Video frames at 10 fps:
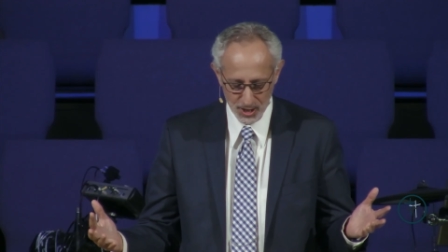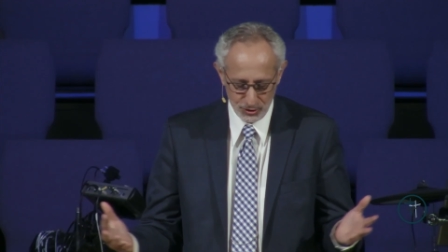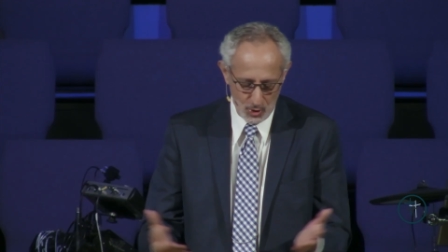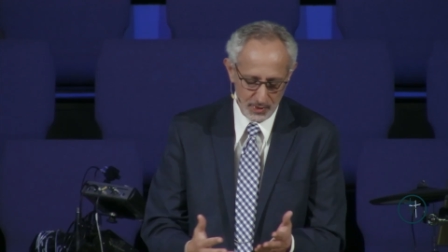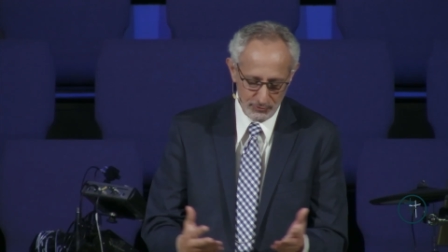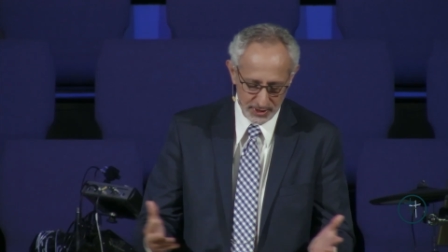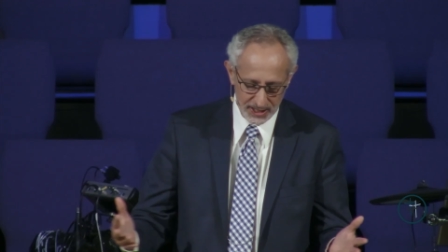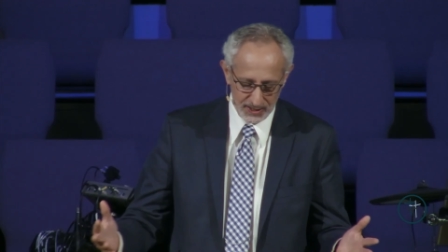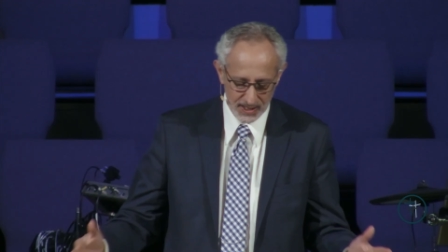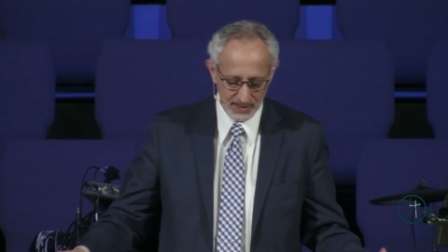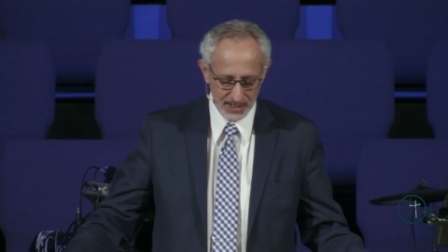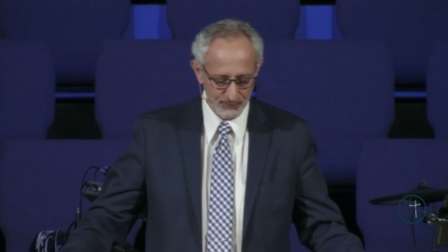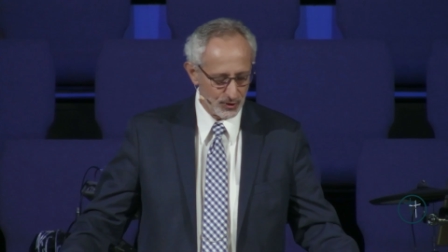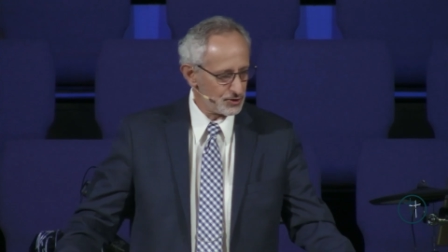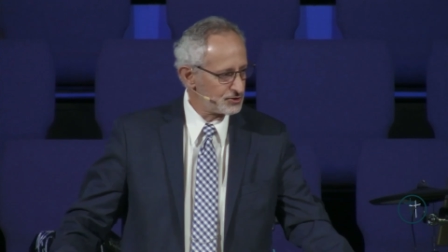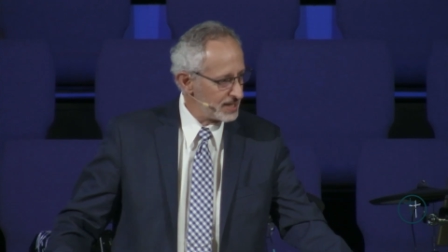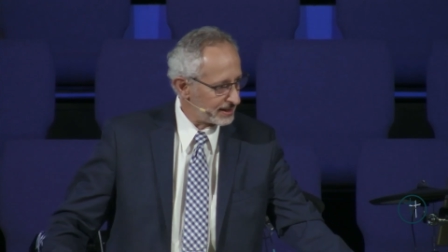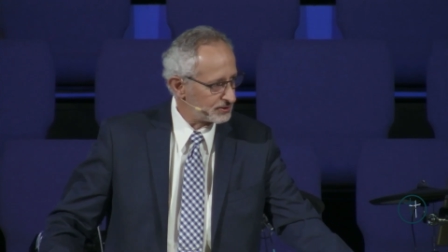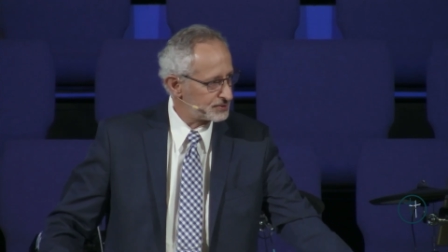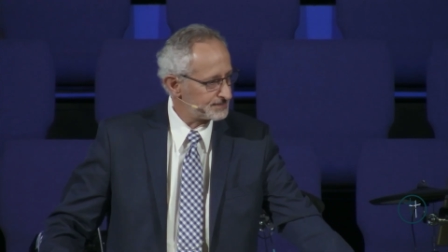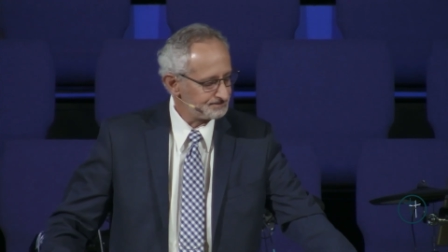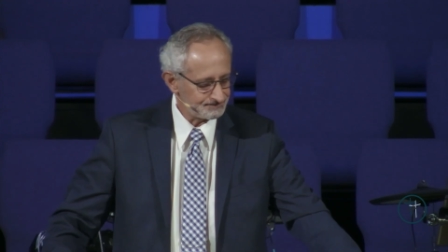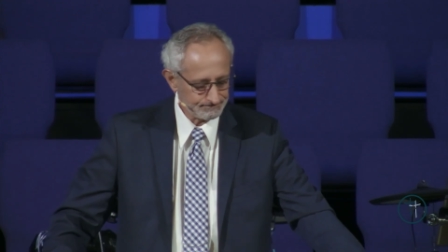So we read in verse 6